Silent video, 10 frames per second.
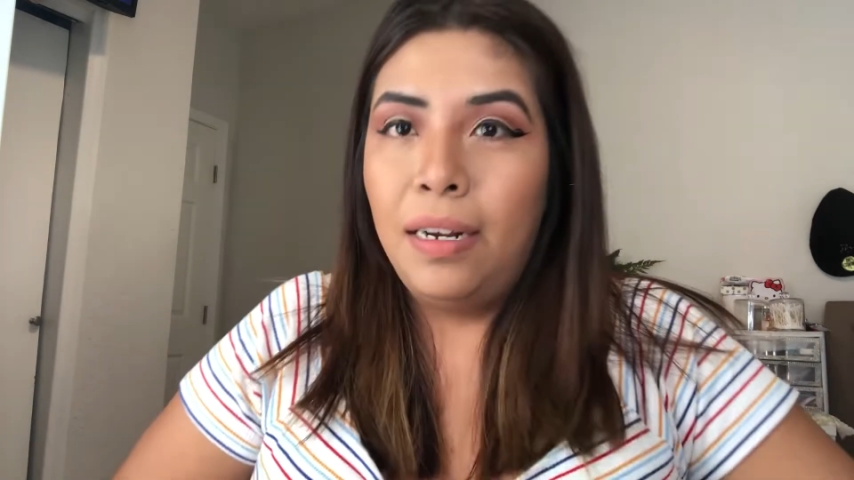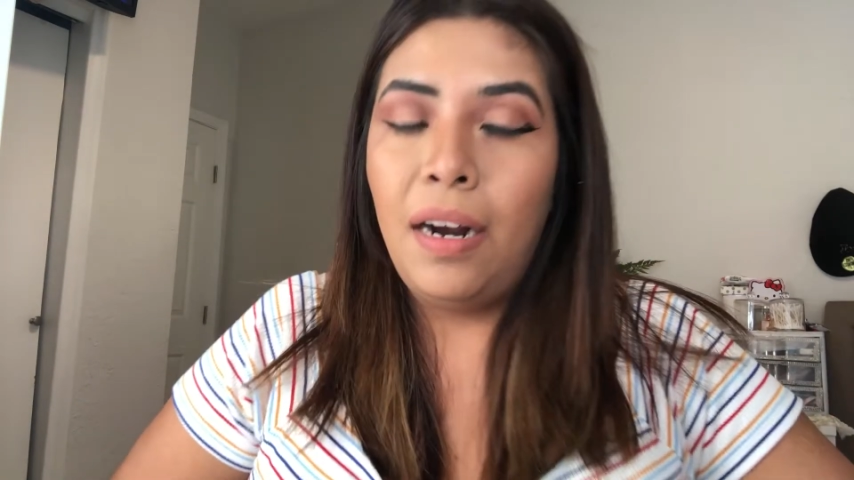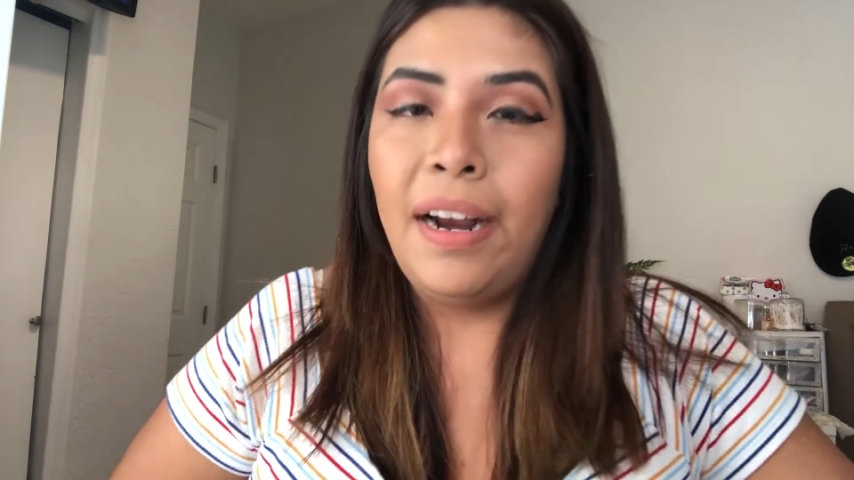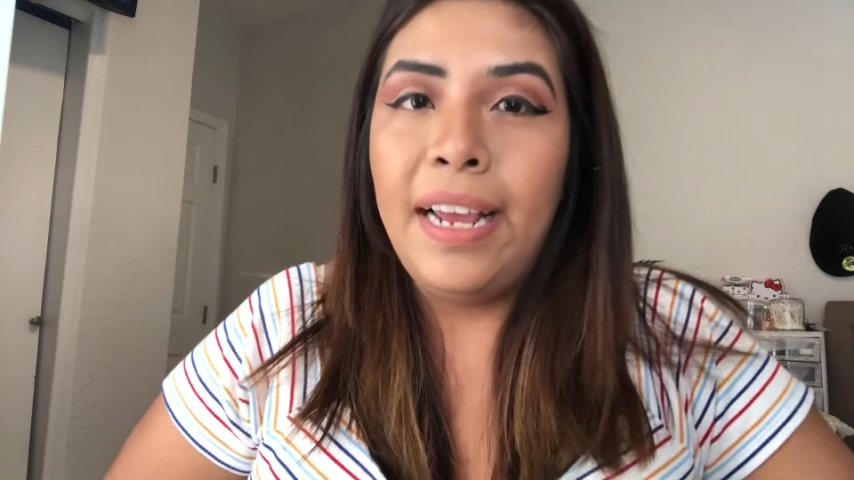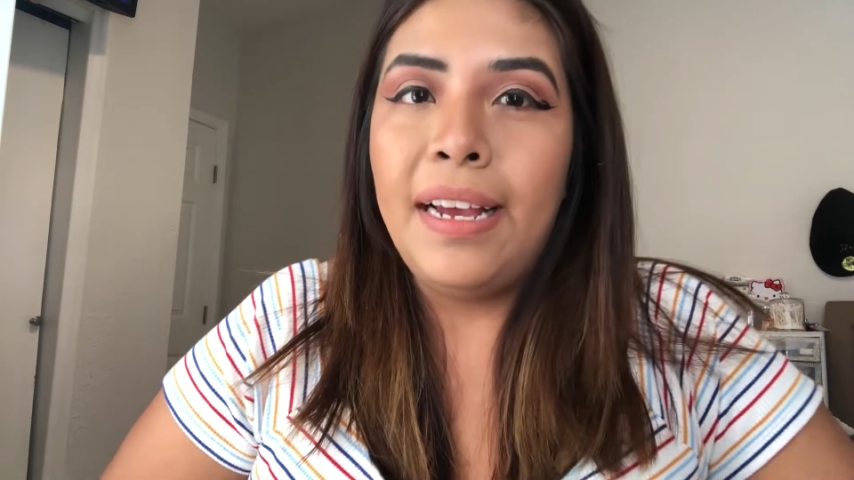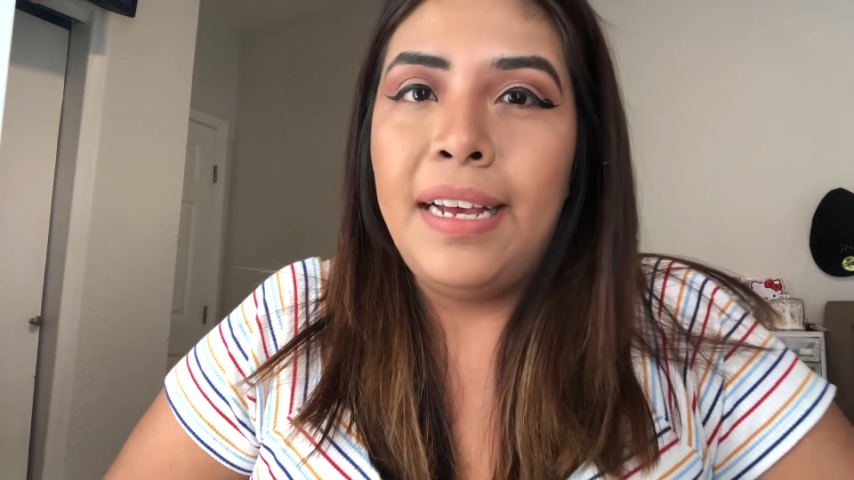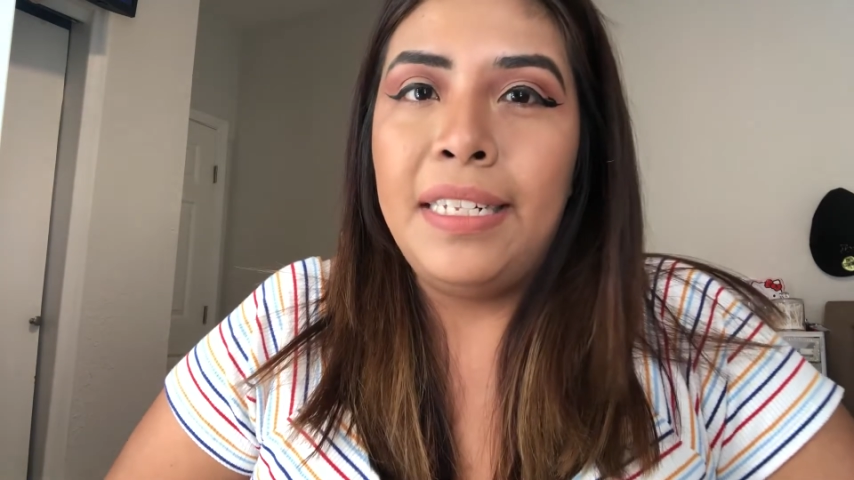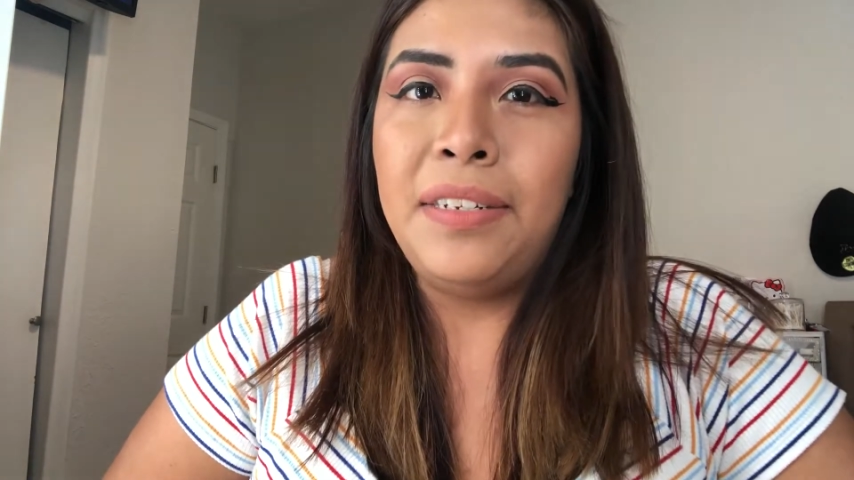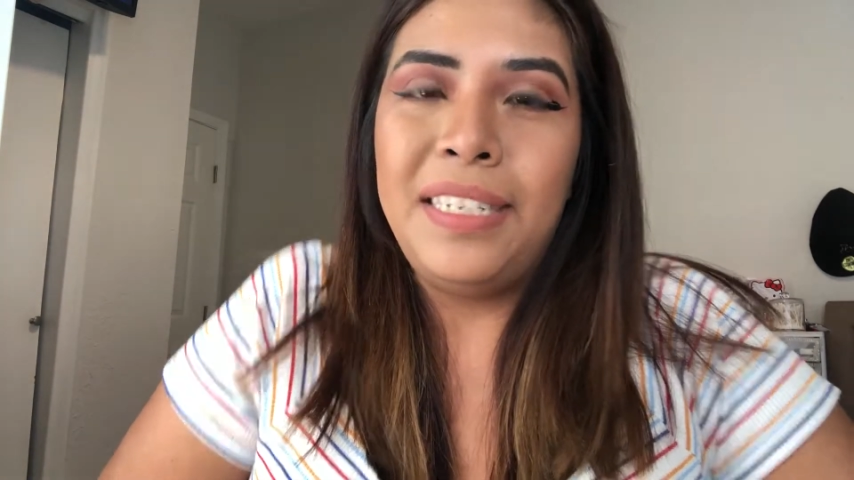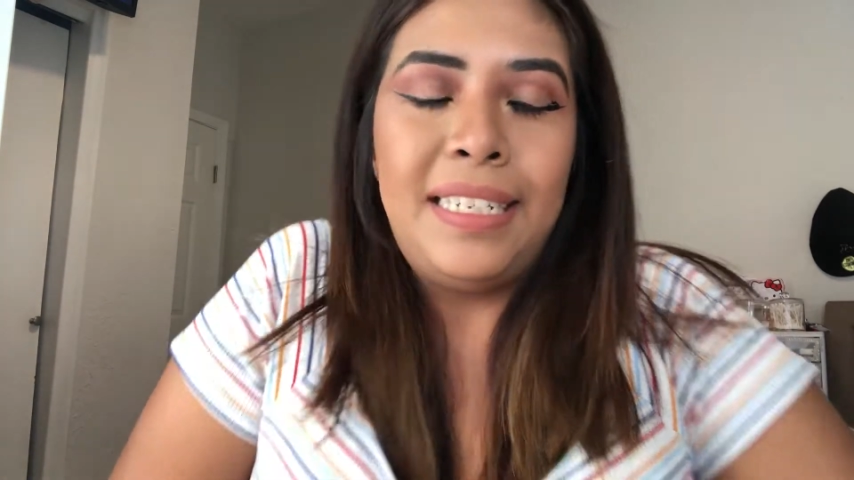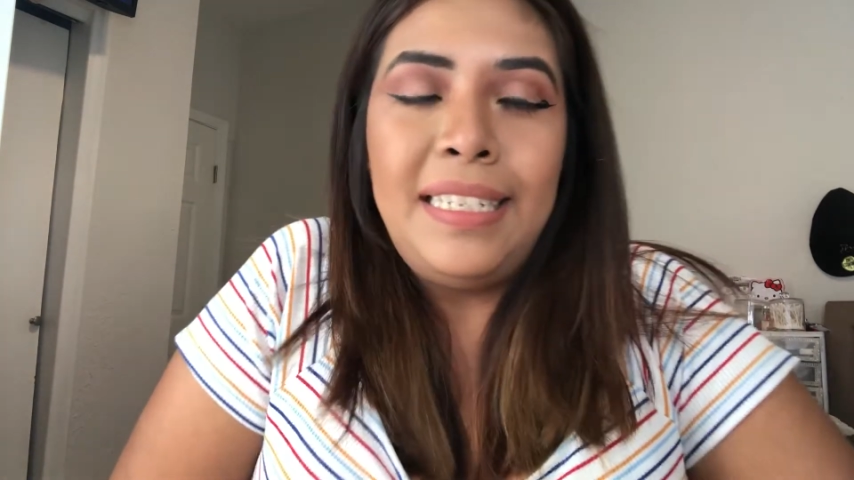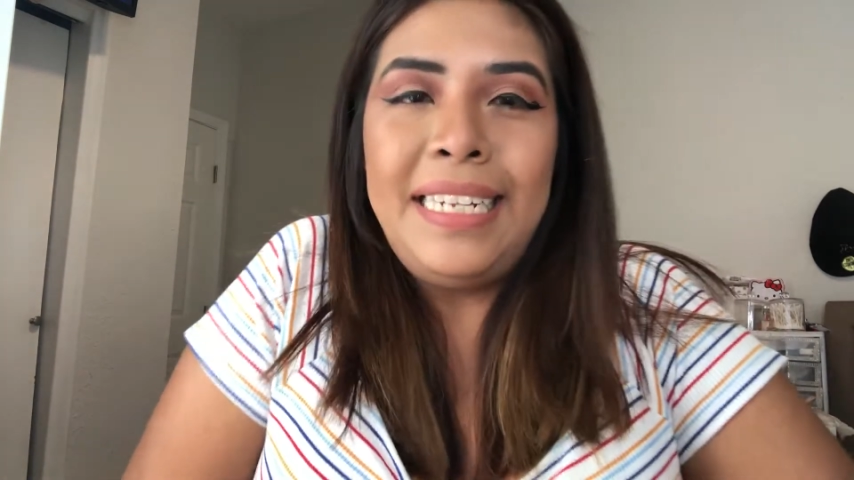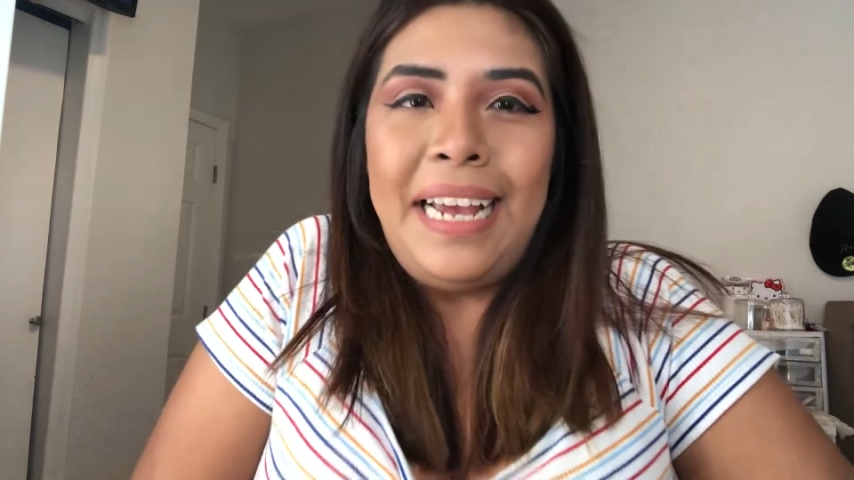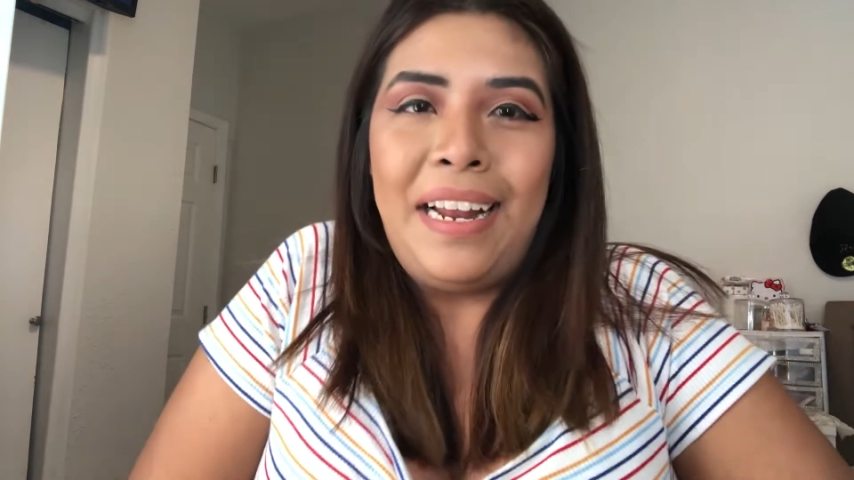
Alright guys, so this is the